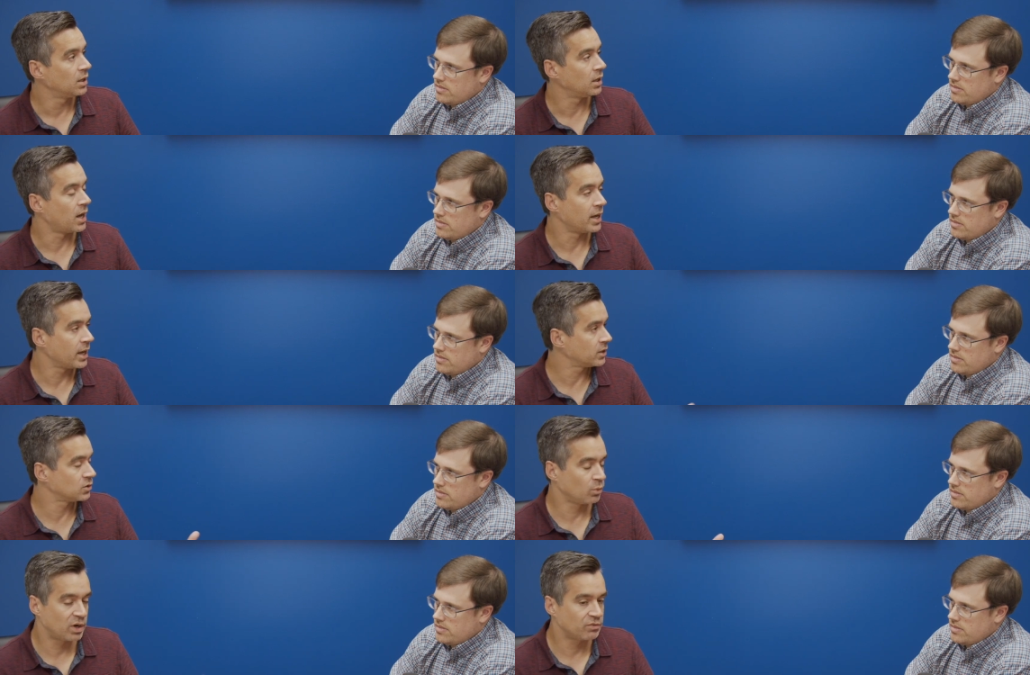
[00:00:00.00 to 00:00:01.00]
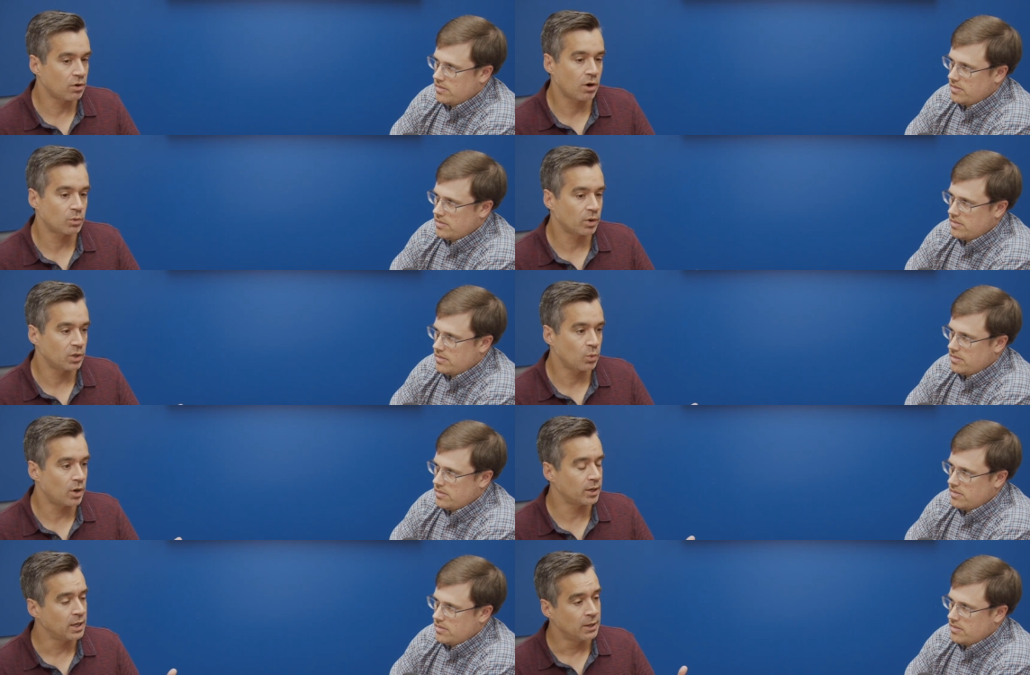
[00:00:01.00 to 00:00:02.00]
Speaker 1: uh, I X or whatever hardware you
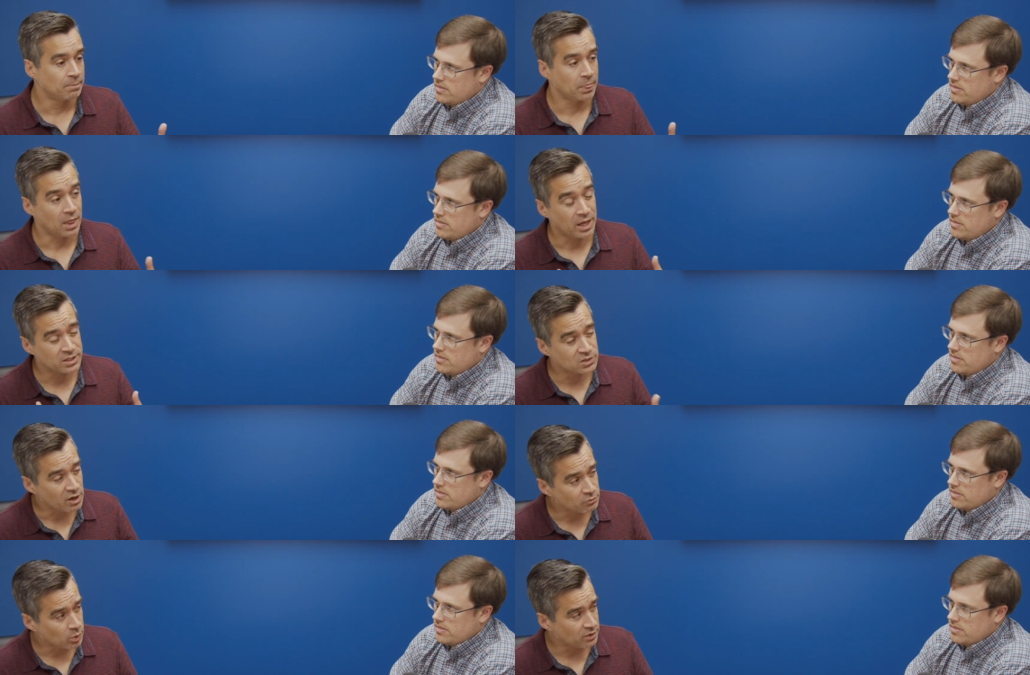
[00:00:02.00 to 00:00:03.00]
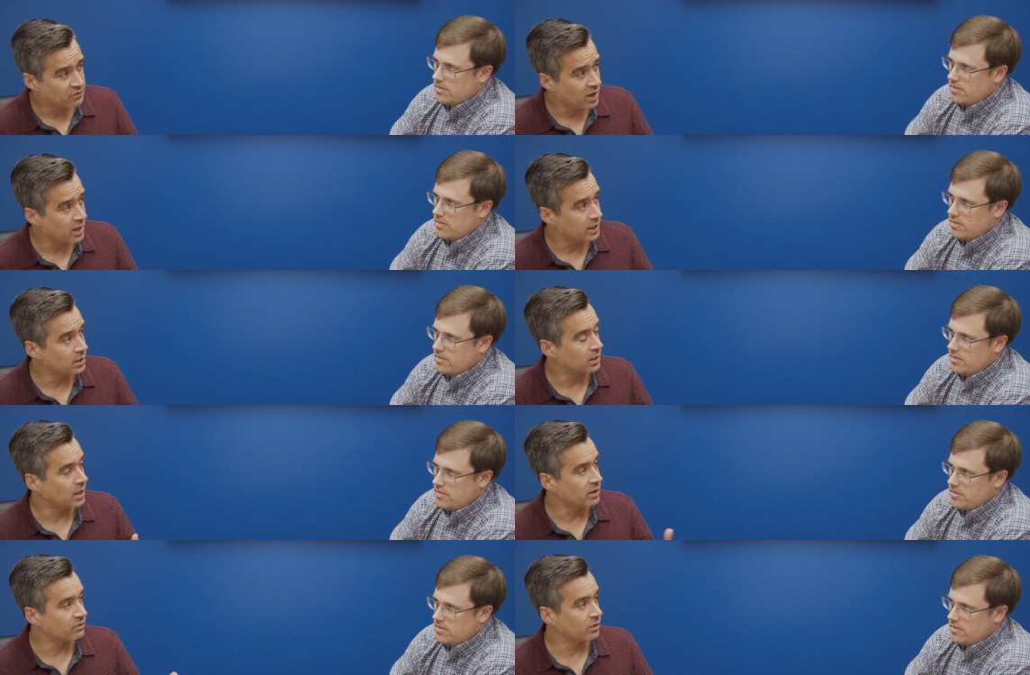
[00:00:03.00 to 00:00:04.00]
want. A lot of software defined, a
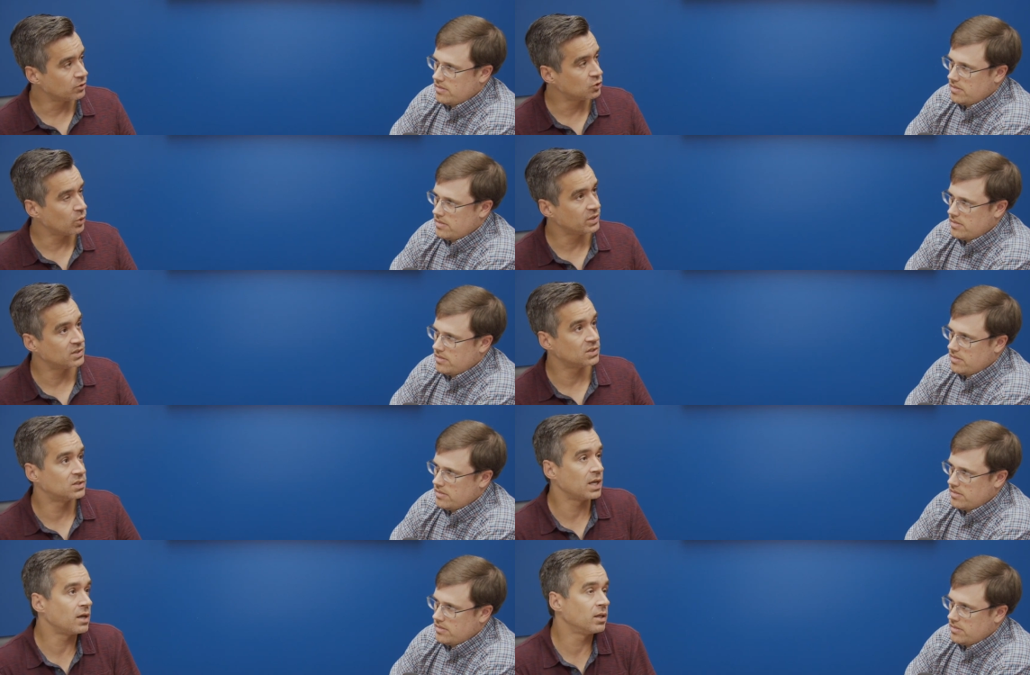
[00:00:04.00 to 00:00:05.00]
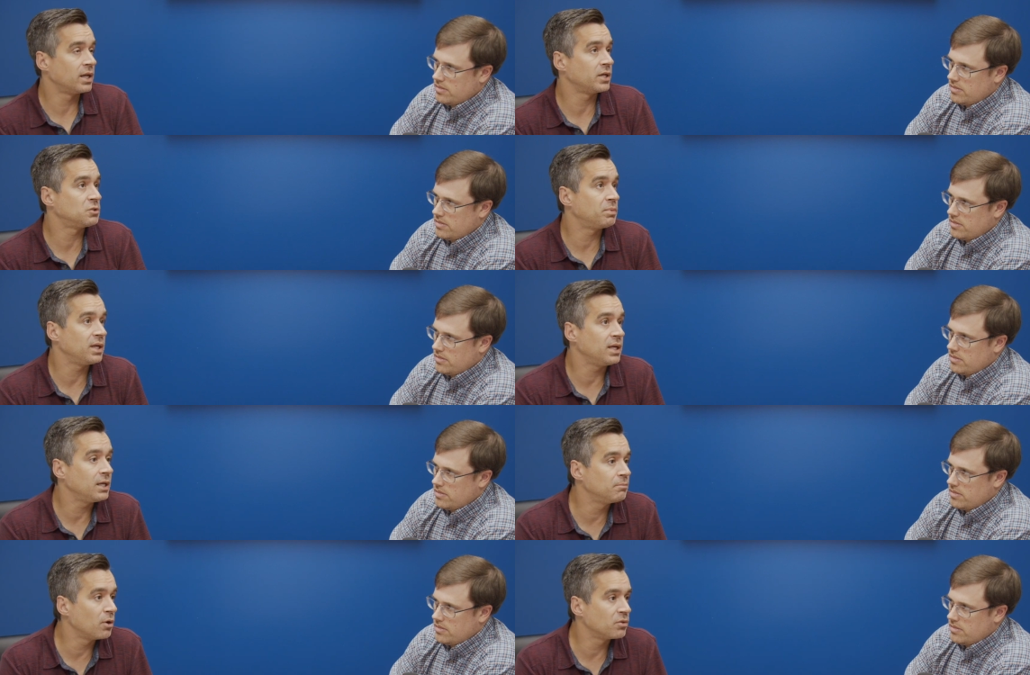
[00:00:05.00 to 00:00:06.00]
lot of other choices. Dell and H P E
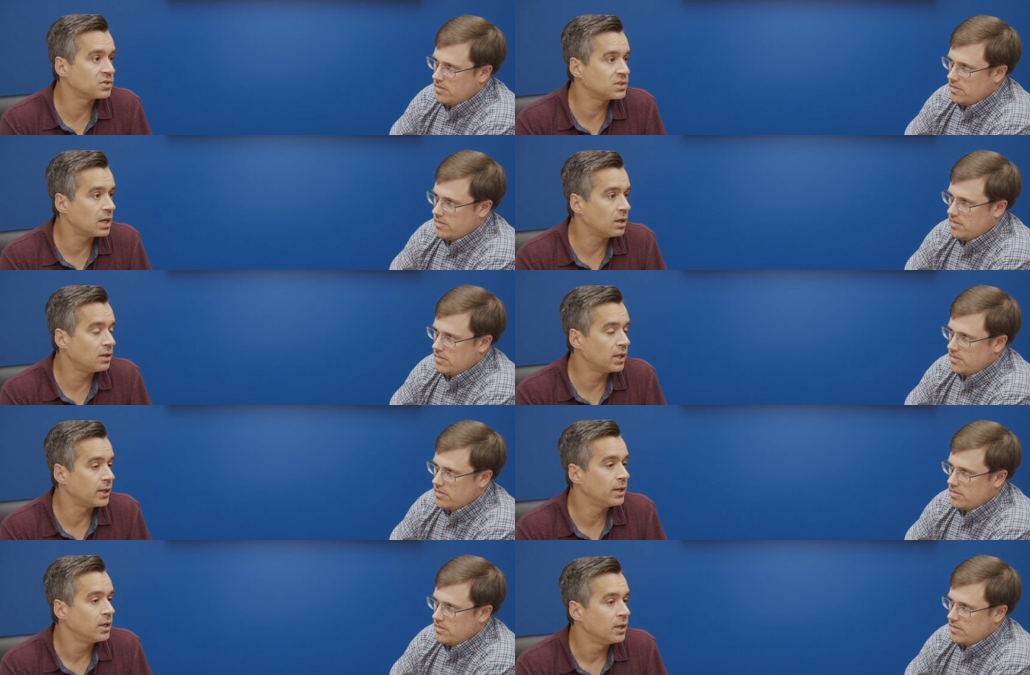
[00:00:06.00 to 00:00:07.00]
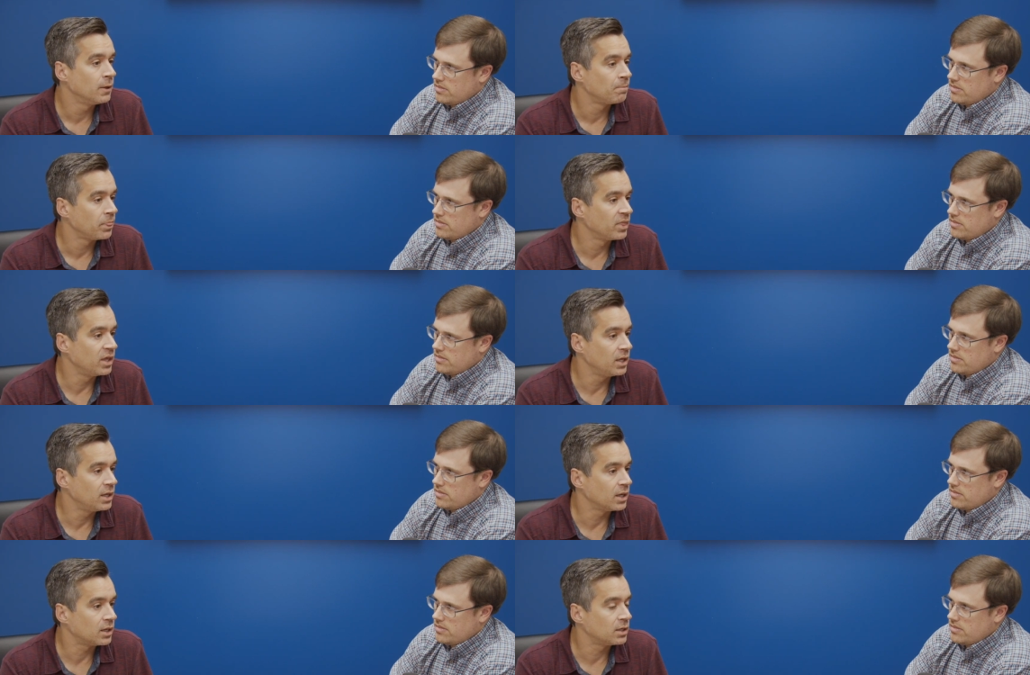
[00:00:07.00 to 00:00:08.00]
both sell uh,
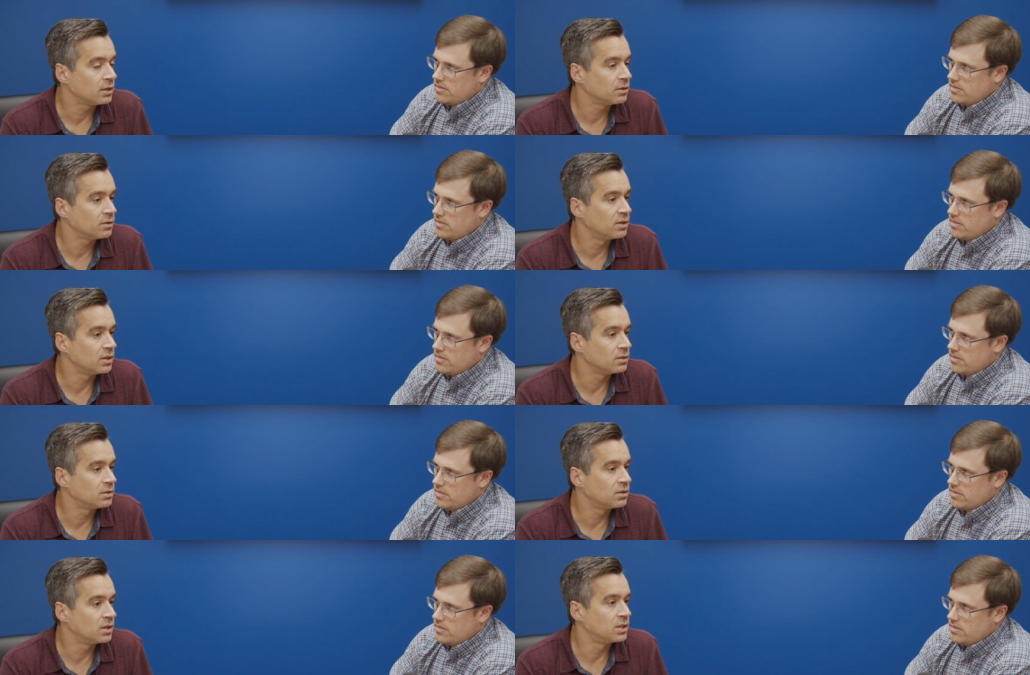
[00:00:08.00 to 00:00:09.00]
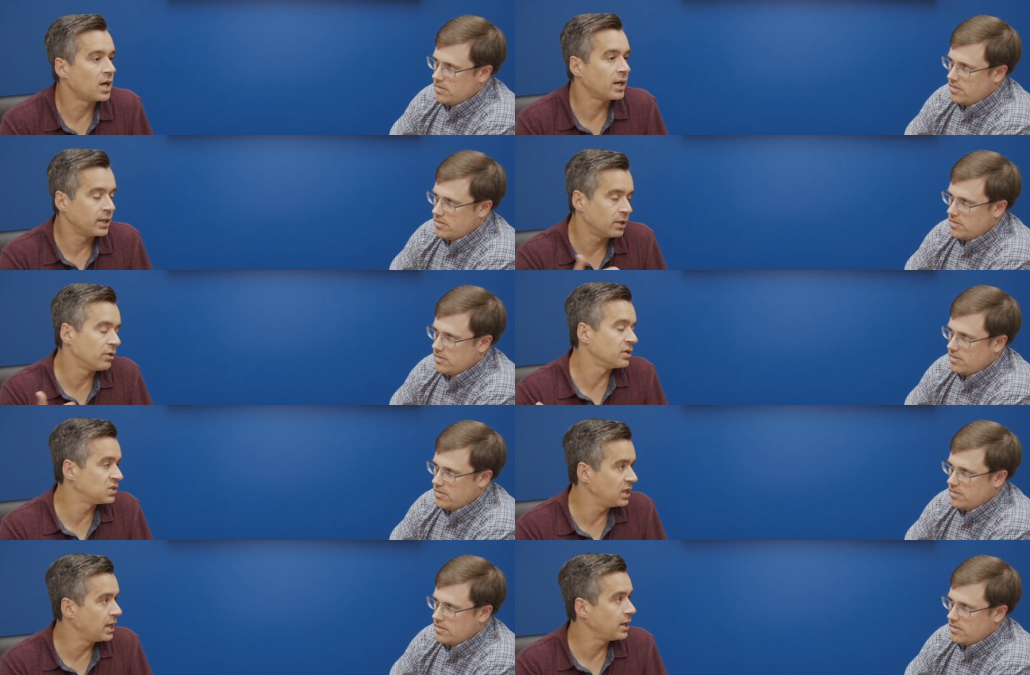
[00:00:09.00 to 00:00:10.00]
the uh, the the Dot Hill, the
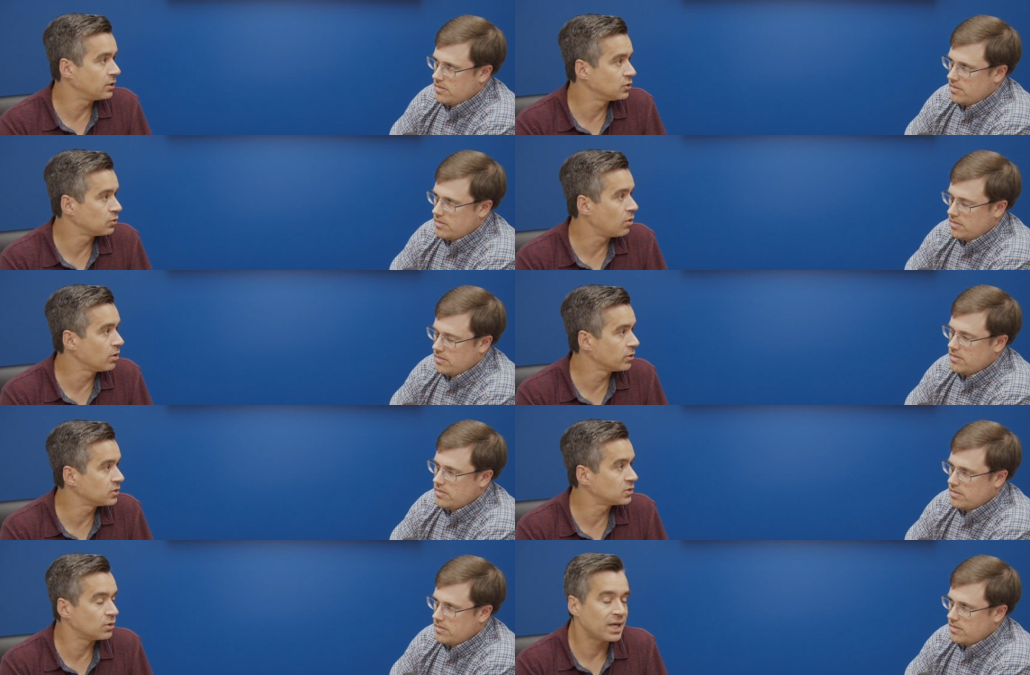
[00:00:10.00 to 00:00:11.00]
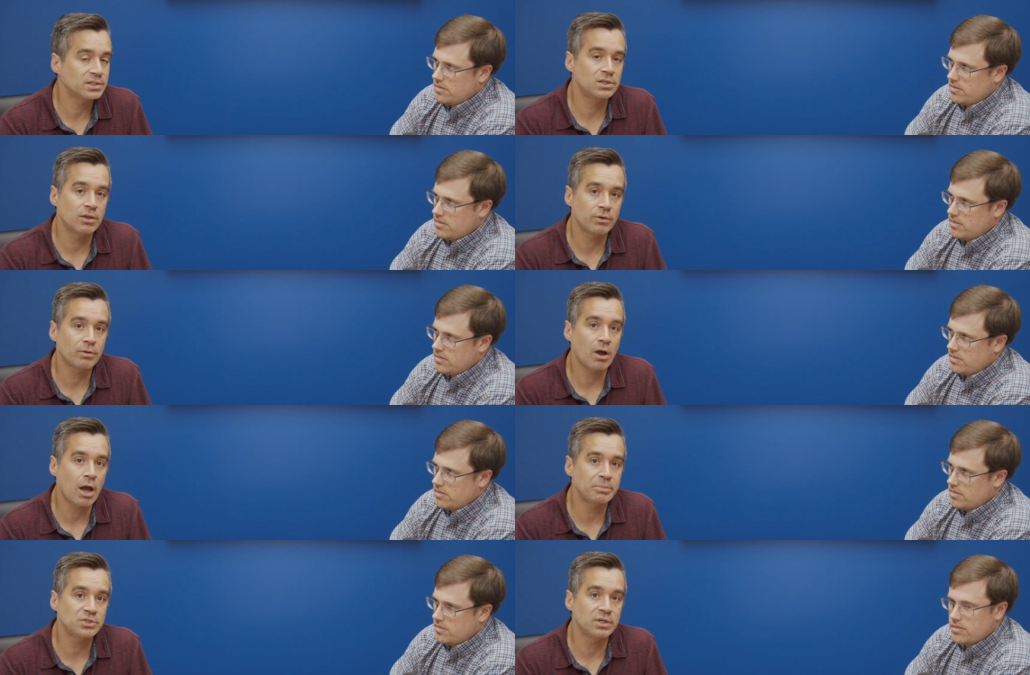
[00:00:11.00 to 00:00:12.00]
Seagate controllers, so that's another
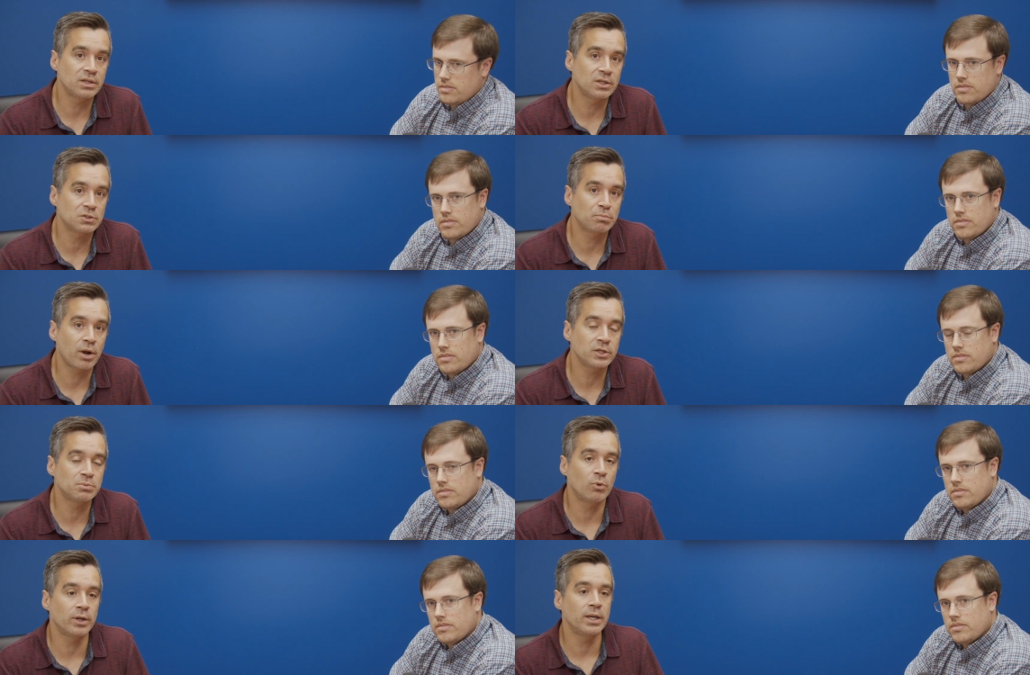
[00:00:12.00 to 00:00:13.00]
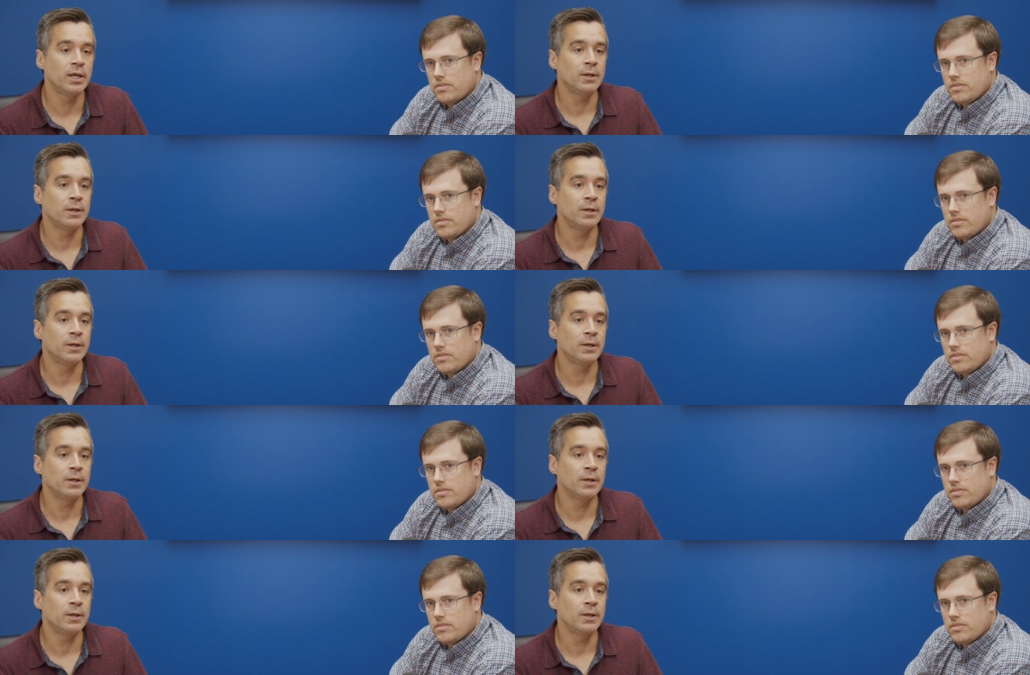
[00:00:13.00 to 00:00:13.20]
option at this price point.